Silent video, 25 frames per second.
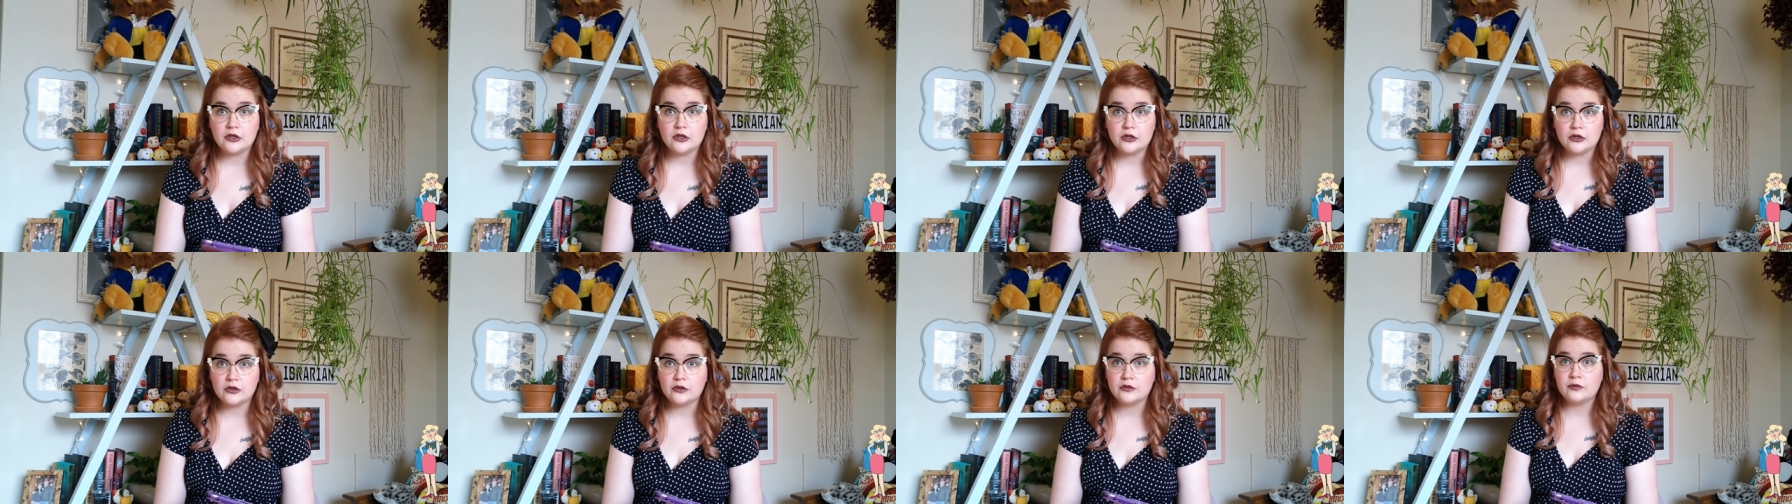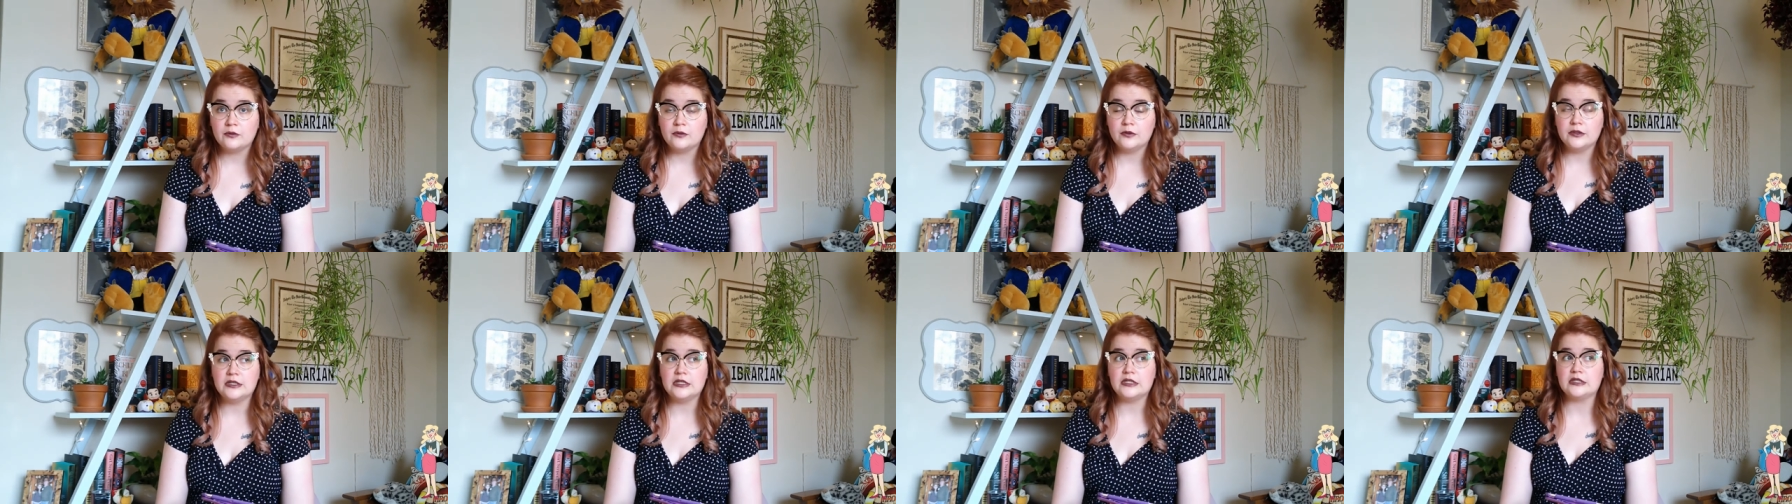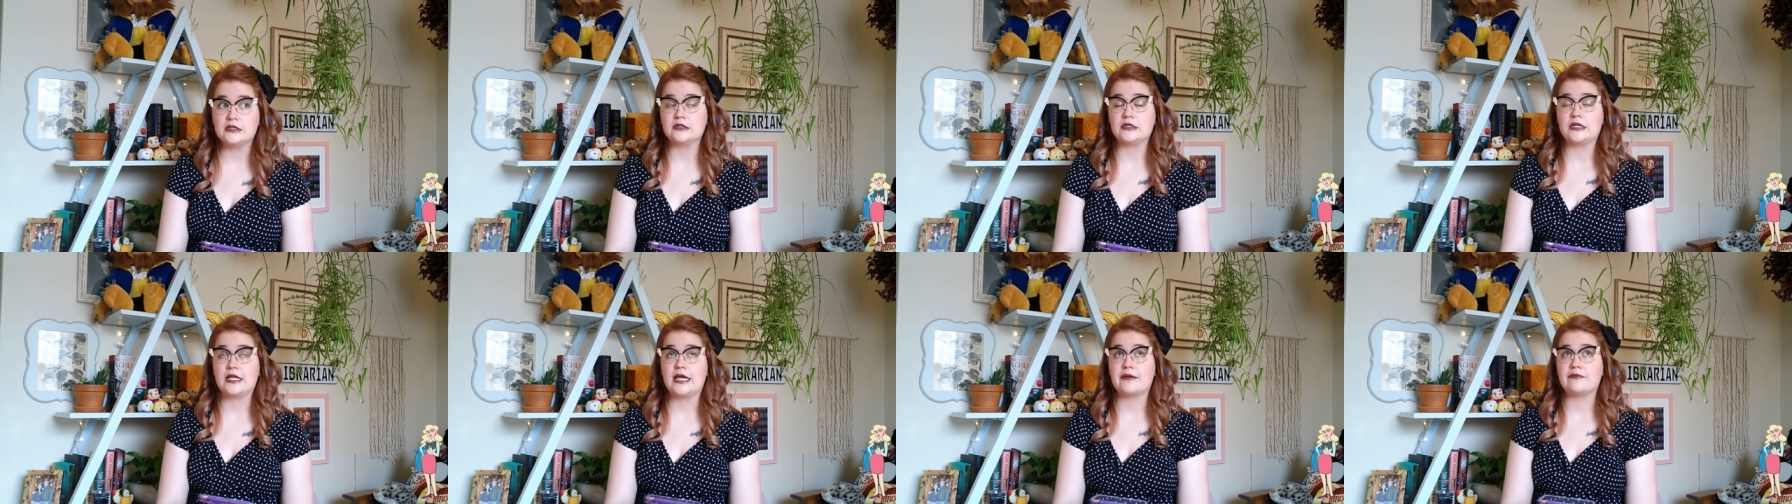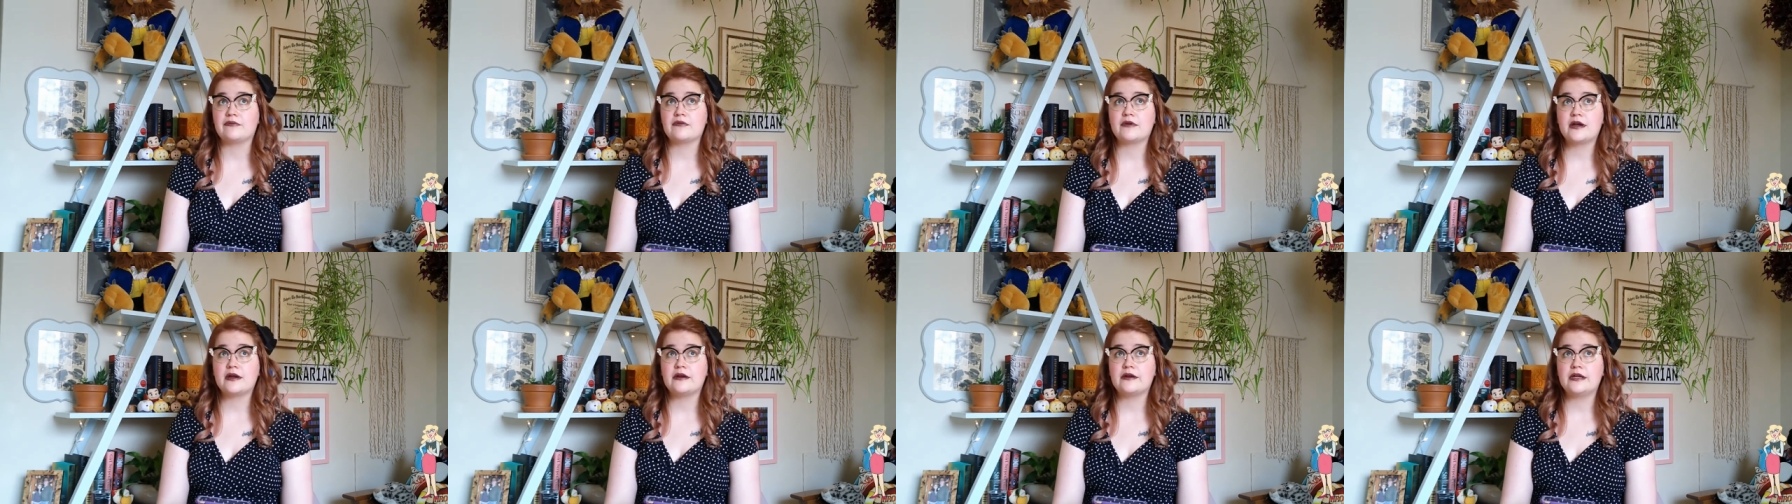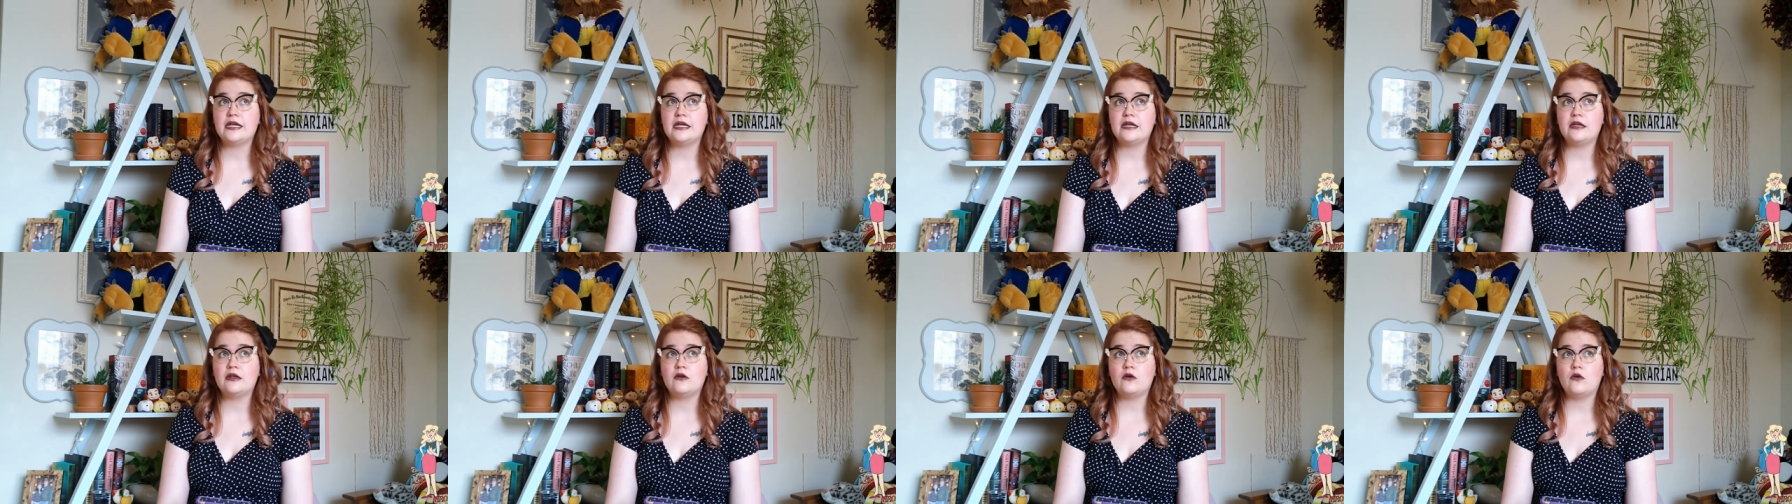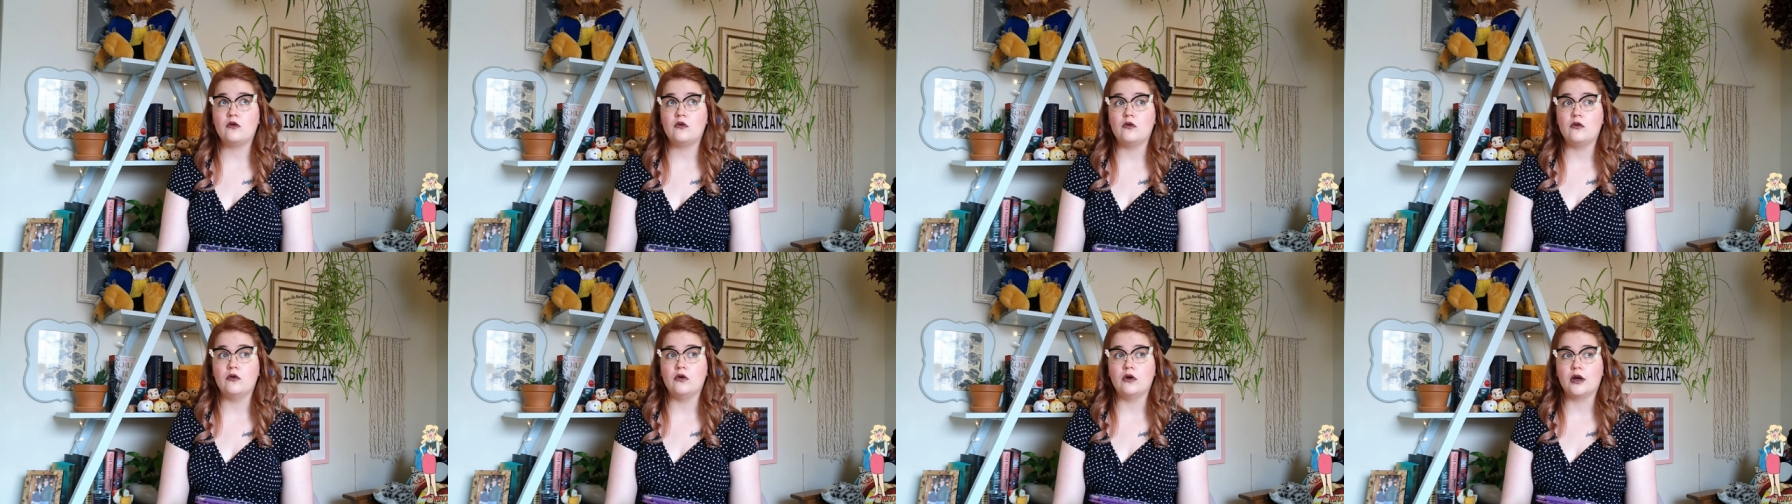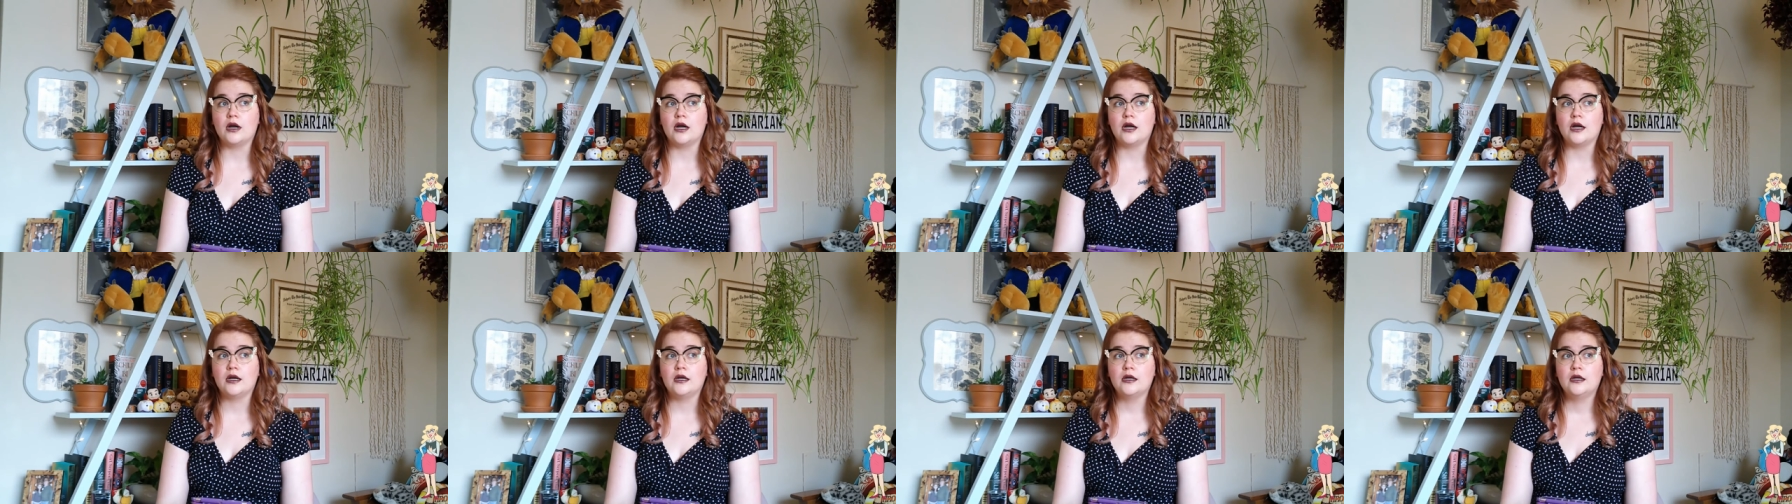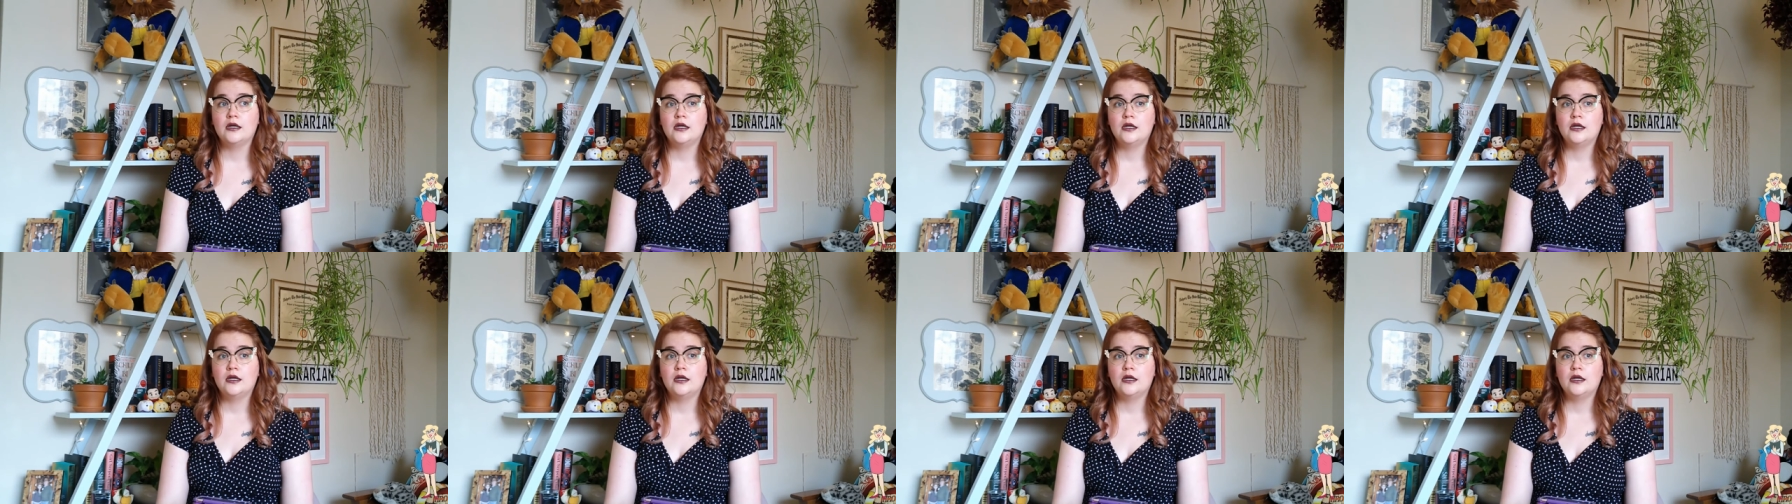earth would this librarian or,